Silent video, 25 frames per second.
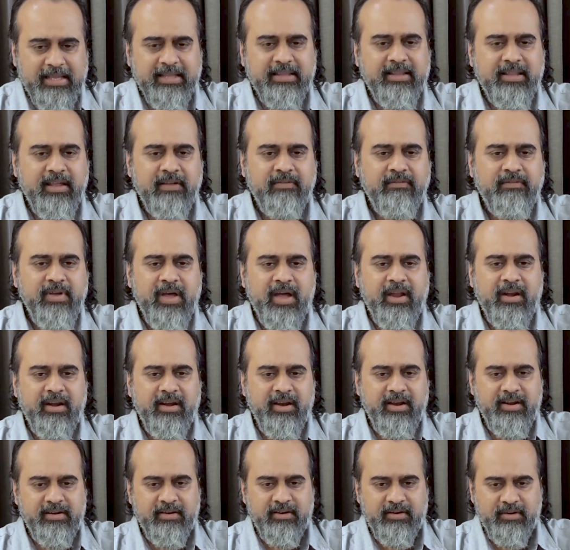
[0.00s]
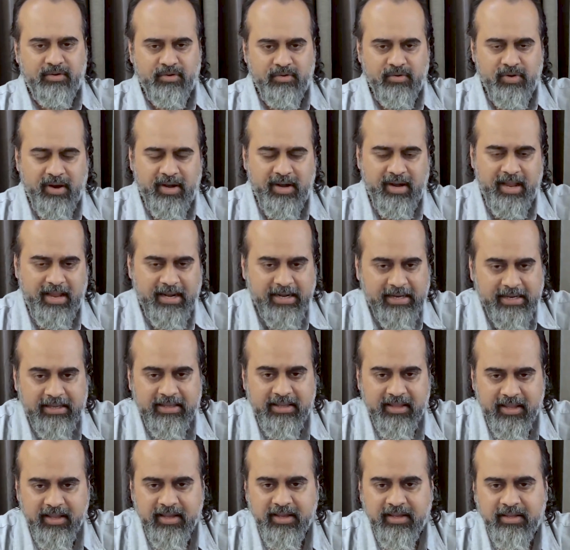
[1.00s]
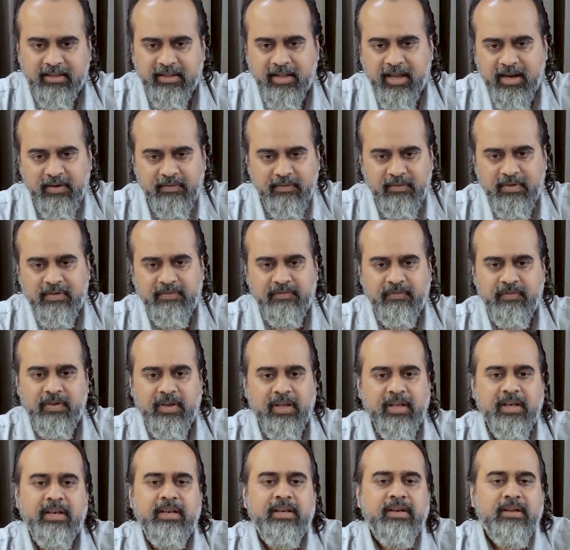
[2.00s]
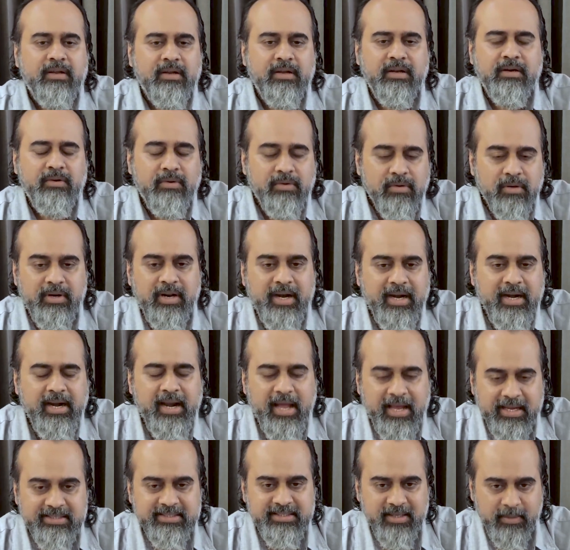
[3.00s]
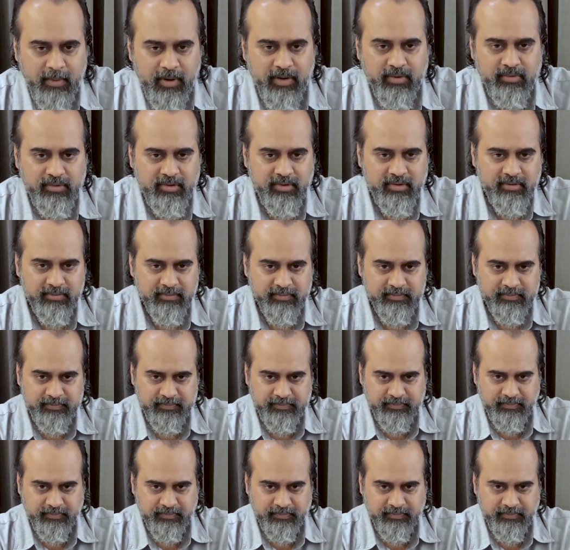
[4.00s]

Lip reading: anything we are related to and anything that we feel good and nice about?